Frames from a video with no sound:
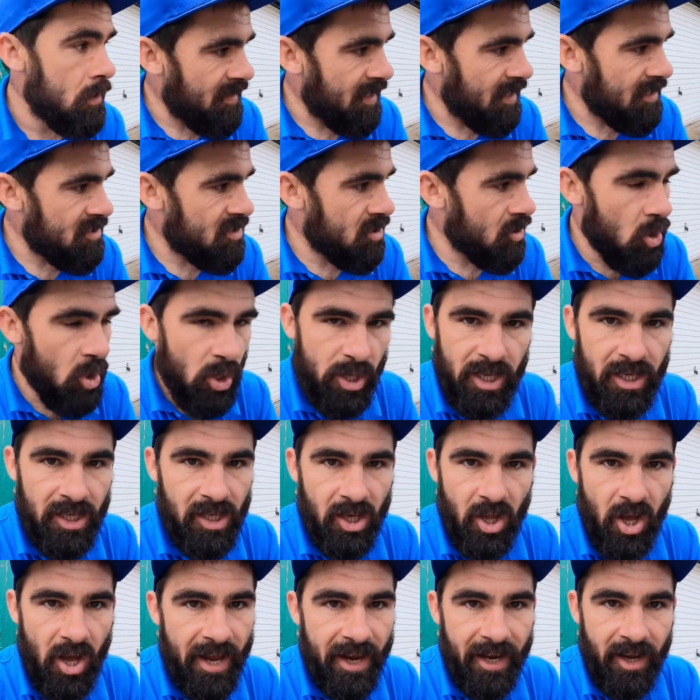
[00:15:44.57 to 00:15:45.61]
It's looking
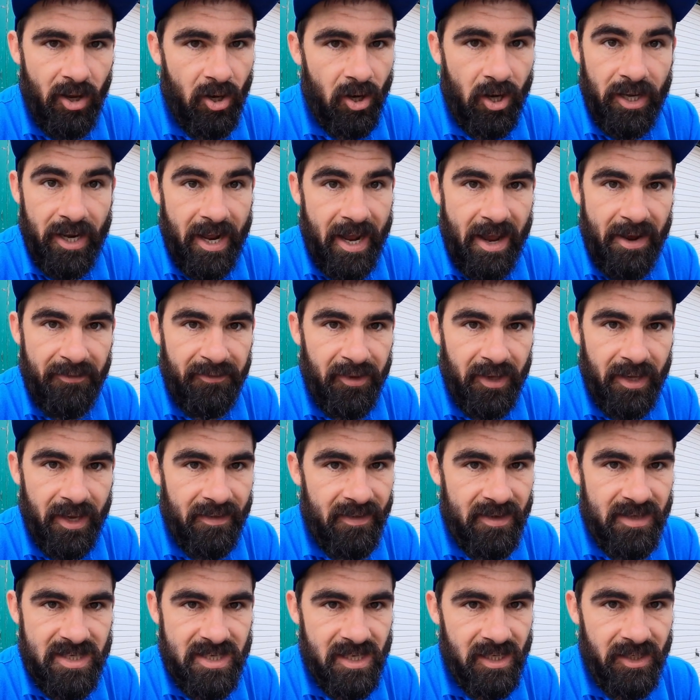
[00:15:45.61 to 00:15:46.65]
like I'm going to have to
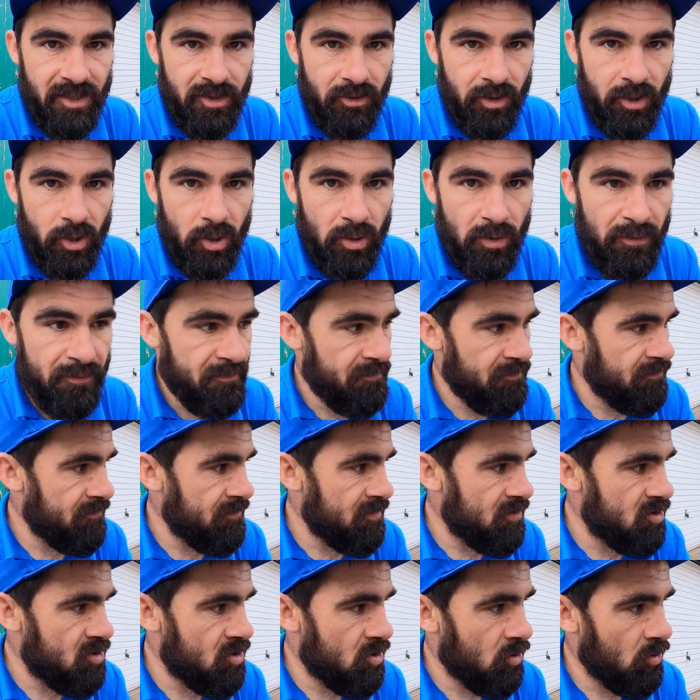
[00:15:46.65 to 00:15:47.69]
get the cylinder head off
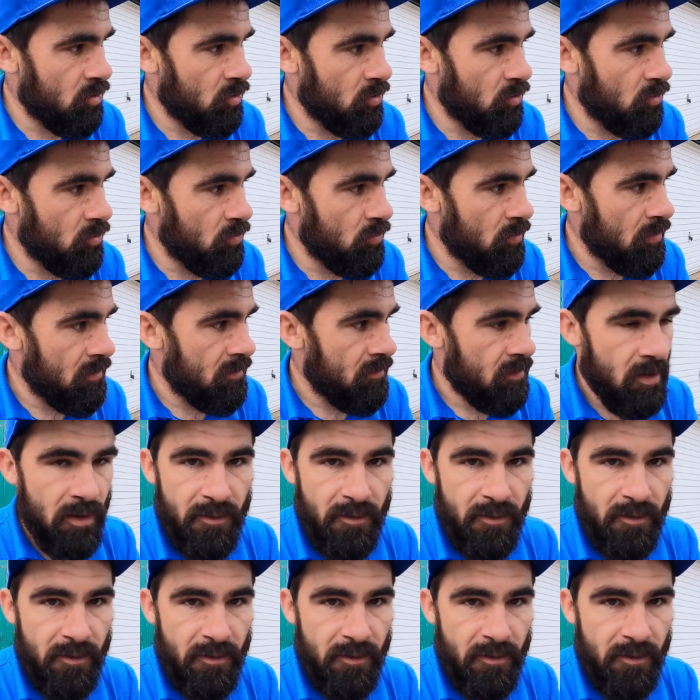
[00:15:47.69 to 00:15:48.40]
to